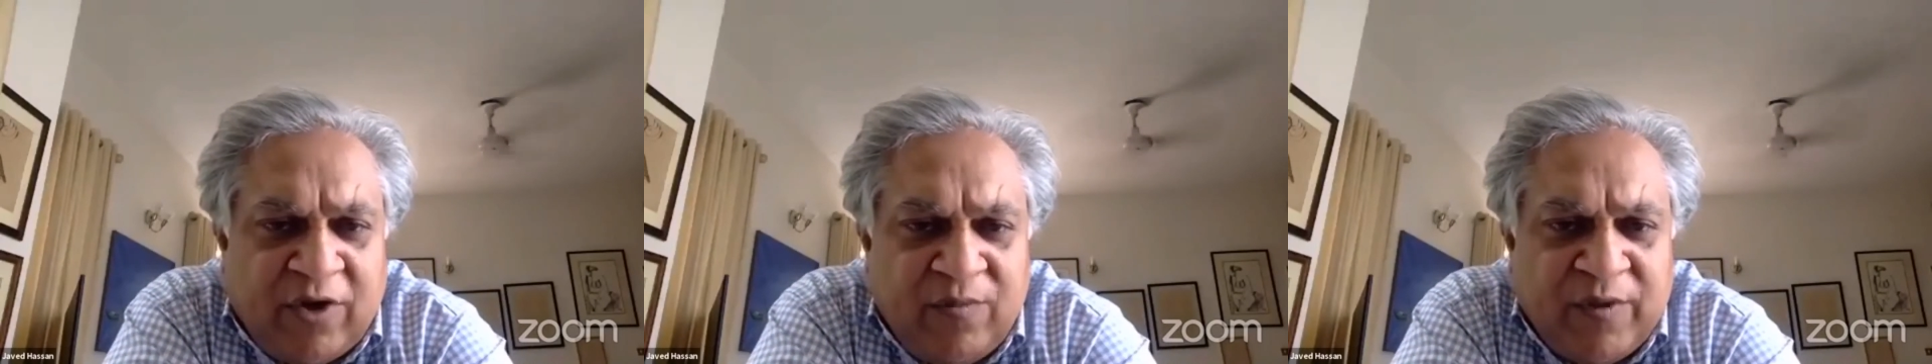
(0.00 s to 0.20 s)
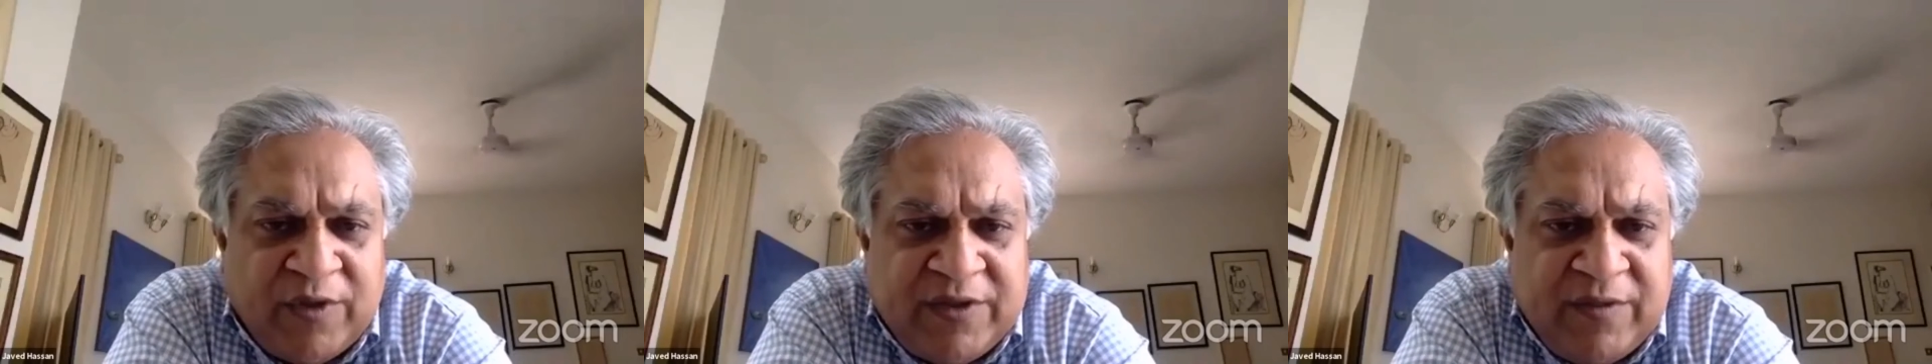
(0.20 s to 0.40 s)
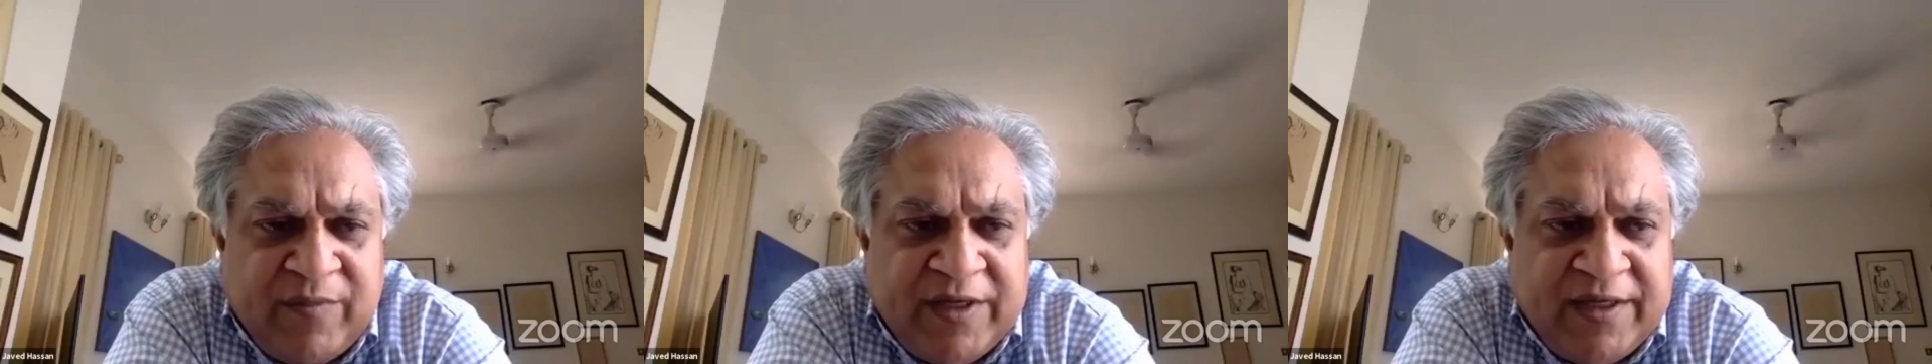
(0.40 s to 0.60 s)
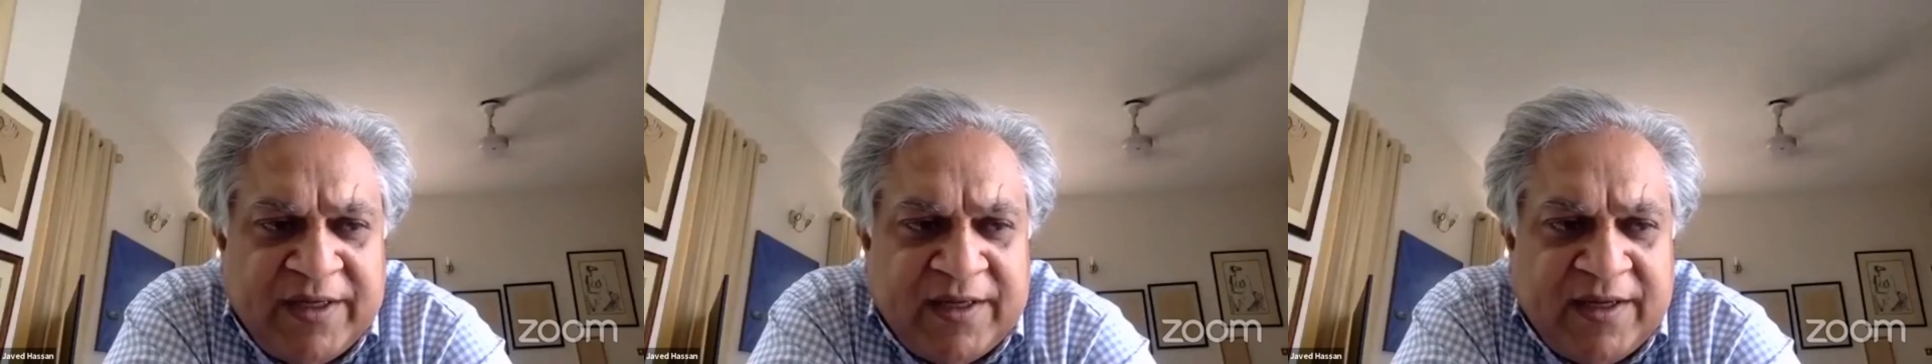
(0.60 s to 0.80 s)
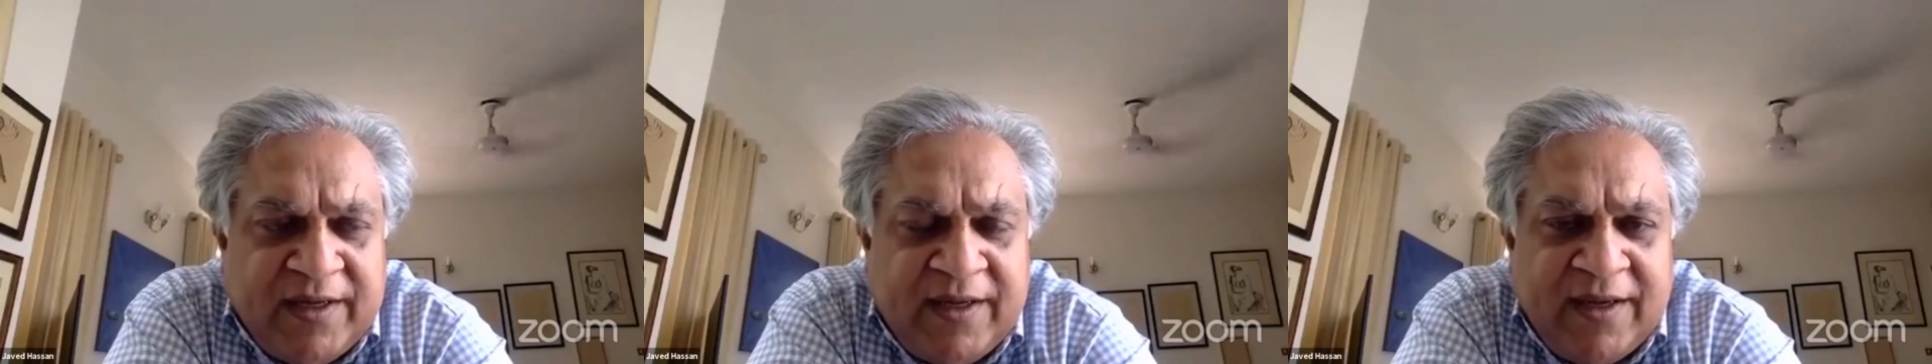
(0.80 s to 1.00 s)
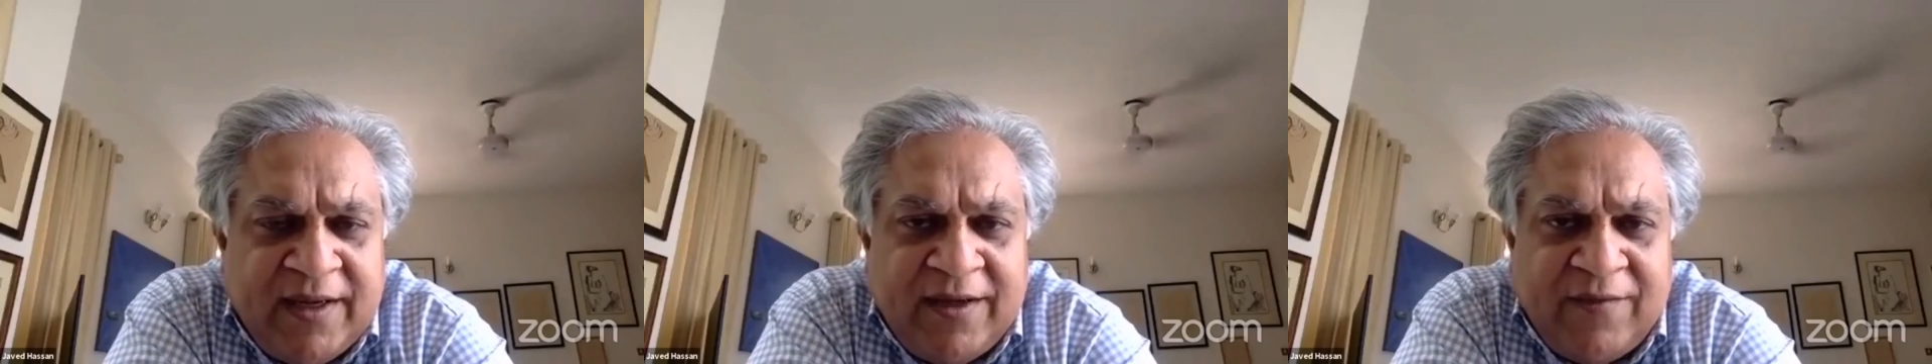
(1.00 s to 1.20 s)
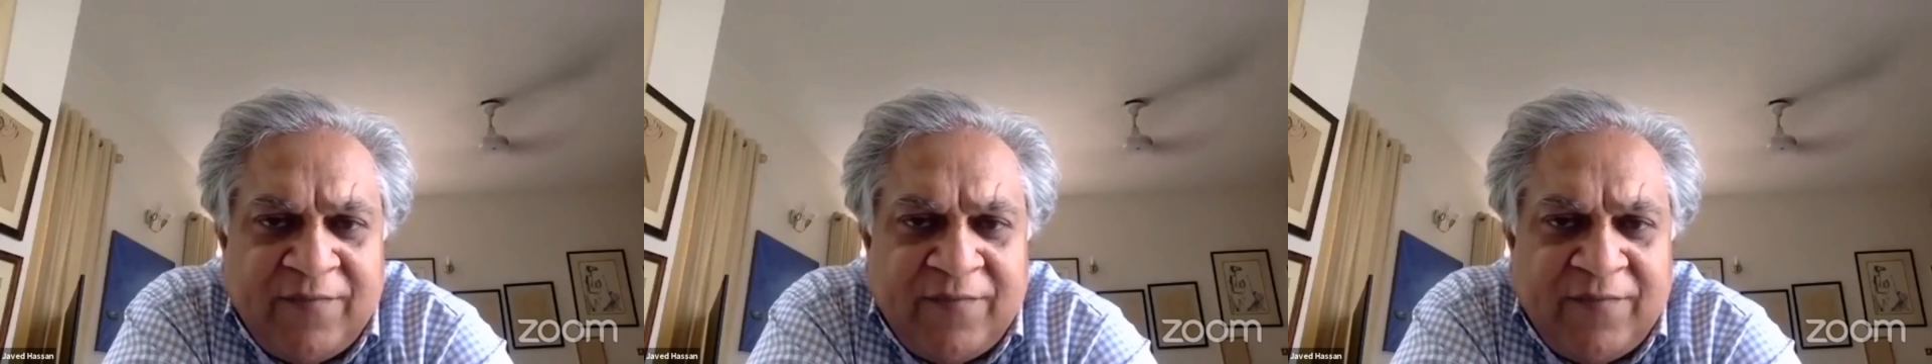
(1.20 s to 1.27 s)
almost immediately,